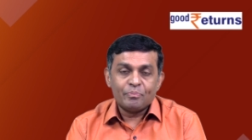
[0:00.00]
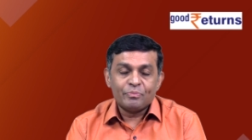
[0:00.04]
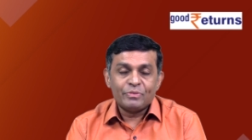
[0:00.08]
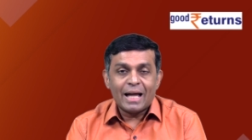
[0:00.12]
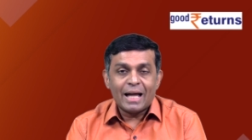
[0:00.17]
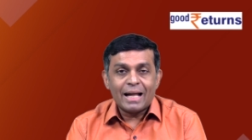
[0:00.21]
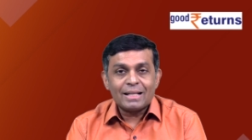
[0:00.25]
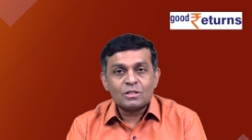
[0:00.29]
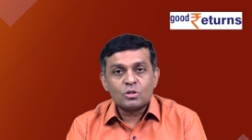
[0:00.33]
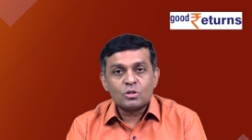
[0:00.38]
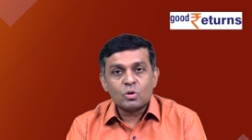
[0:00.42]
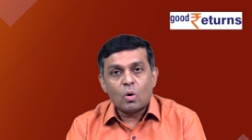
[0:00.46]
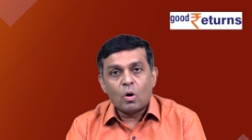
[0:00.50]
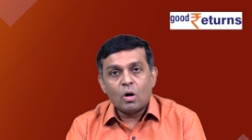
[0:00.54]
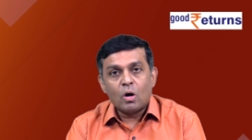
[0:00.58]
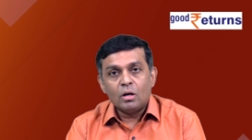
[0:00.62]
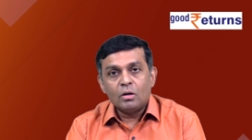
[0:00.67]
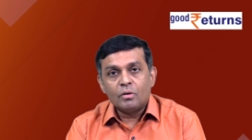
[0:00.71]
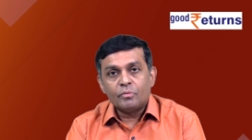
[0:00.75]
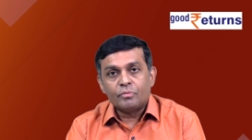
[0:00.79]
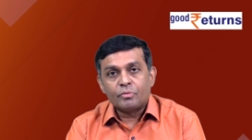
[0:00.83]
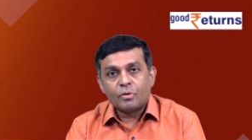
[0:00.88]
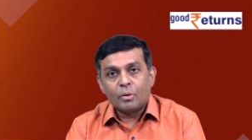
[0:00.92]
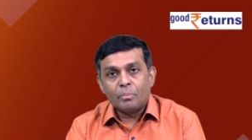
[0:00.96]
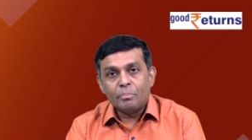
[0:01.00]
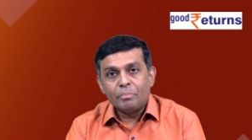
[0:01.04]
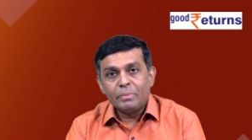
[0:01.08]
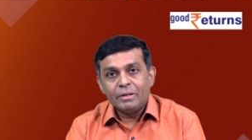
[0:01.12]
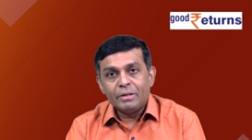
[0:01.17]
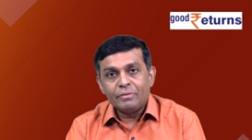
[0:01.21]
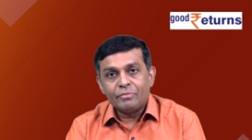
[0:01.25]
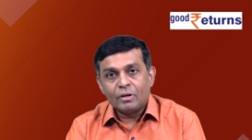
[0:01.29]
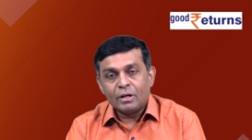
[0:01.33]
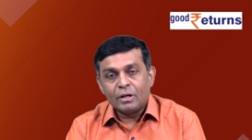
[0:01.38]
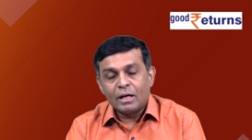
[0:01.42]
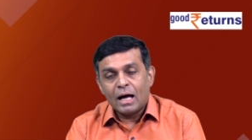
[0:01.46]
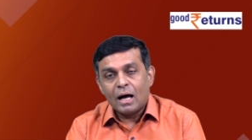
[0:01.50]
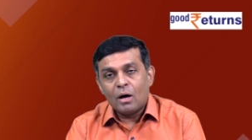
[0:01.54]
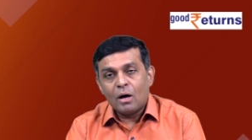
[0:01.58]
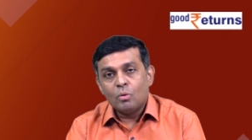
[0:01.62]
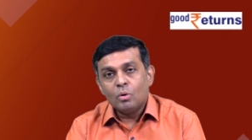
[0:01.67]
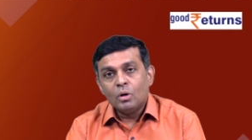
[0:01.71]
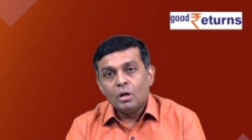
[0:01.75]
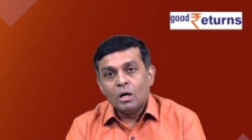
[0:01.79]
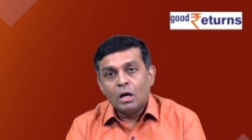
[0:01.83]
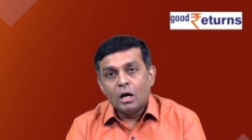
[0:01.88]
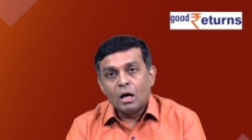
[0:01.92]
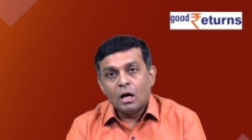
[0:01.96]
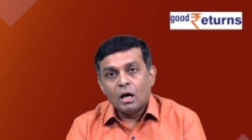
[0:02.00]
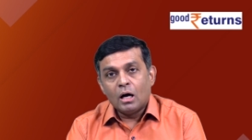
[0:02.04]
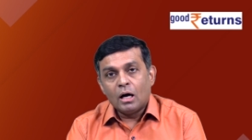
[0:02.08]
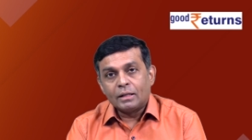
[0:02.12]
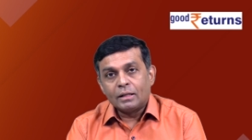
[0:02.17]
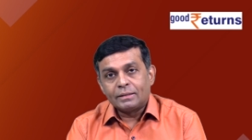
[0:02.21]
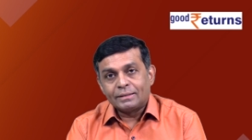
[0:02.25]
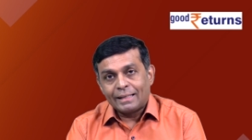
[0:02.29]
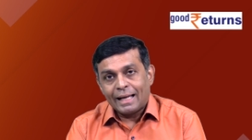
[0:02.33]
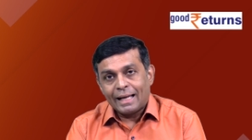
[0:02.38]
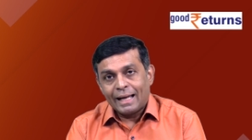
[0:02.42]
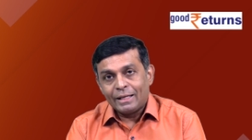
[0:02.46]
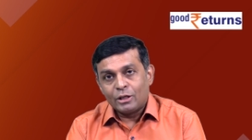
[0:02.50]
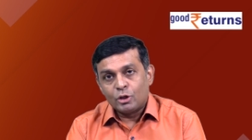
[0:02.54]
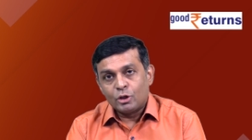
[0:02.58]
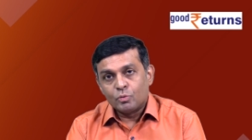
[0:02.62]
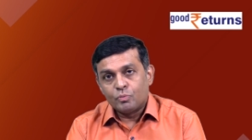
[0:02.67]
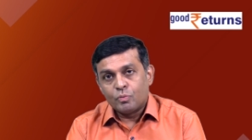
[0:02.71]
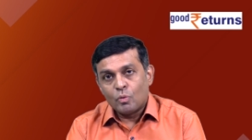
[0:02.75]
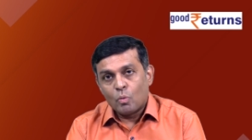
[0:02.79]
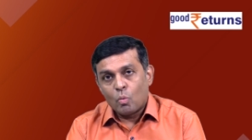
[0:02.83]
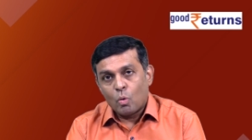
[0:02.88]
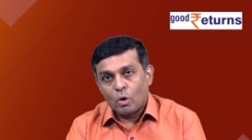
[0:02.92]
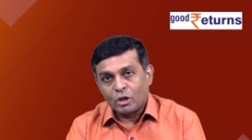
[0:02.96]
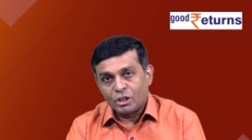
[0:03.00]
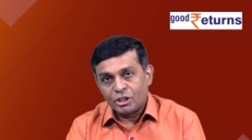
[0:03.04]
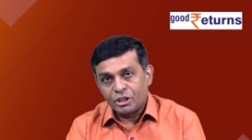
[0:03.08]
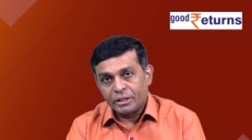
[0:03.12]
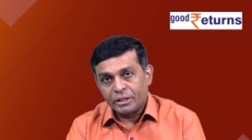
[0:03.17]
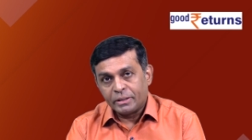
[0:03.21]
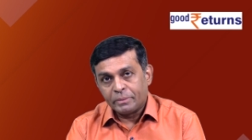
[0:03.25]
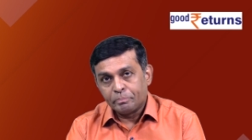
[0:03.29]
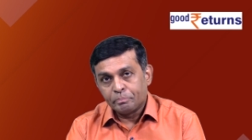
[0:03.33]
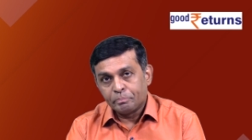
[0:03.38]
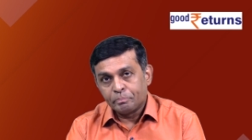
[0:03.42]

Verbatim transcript: that's all from me for now. Uh, thank you for watching.